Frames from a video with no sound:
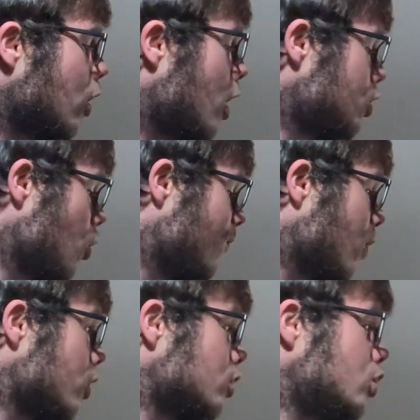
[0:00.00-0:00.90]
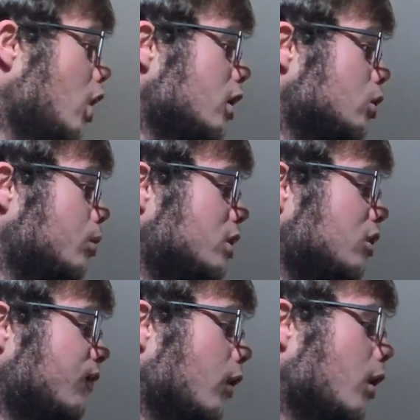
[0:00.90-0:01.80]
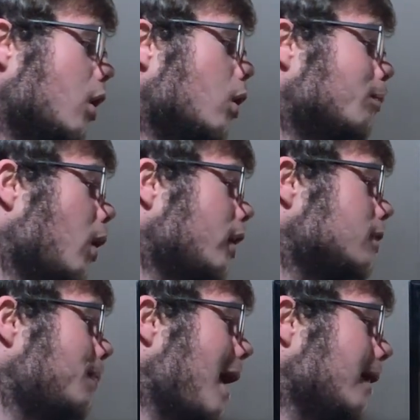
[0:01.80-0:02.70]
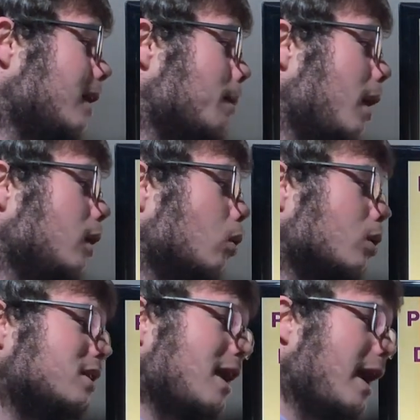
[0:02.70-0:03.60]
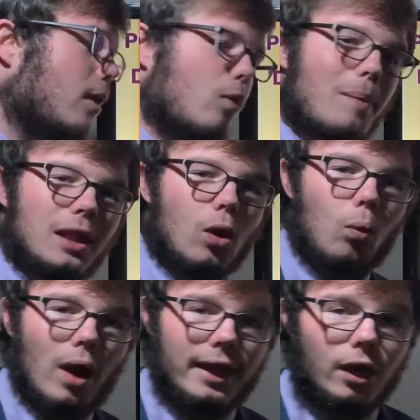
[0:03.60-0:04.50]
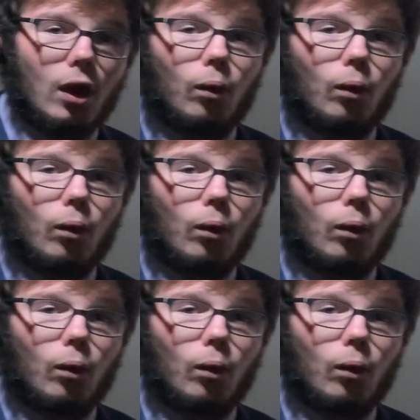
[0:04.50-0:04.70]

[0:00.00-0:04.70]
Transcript: Alonzo Verge, Josh Christopher, Marcus Bagley, Kamani Lawrence, and Romello White.